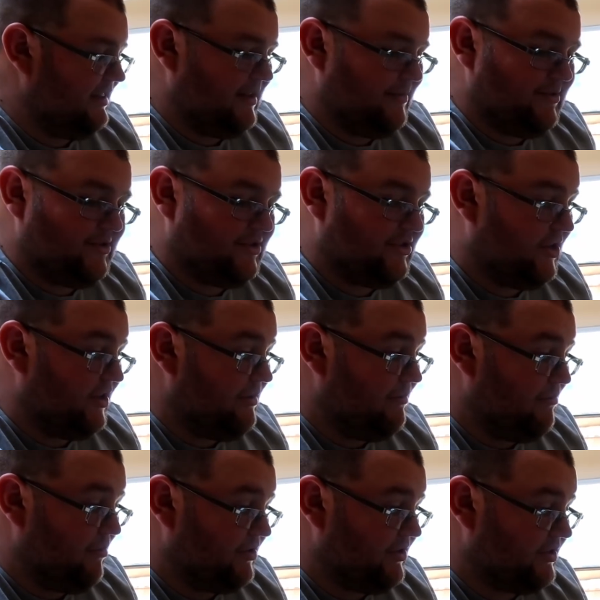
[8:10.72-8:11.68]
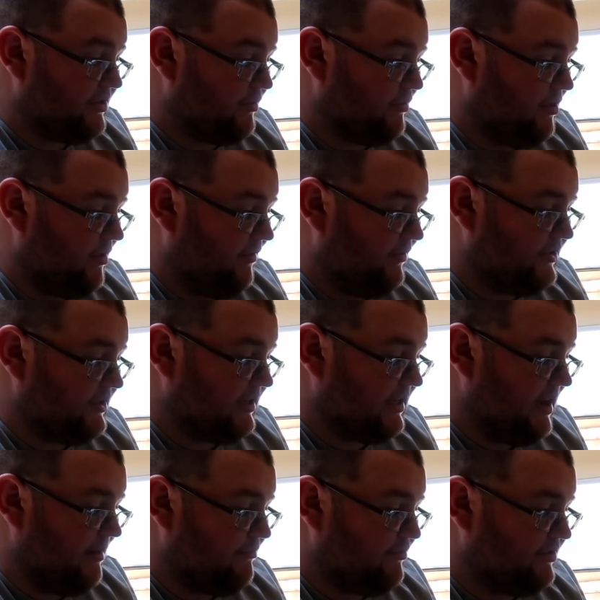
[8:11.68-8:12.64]
Let me just turn the monitor off, so the
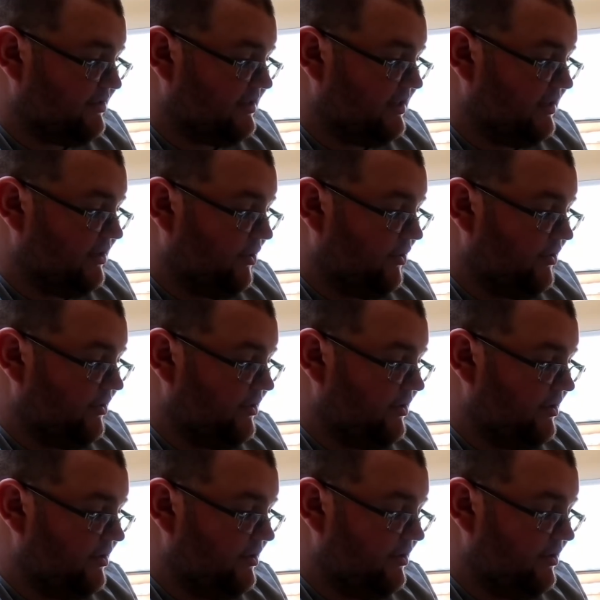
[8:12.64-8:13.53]
camera's still on.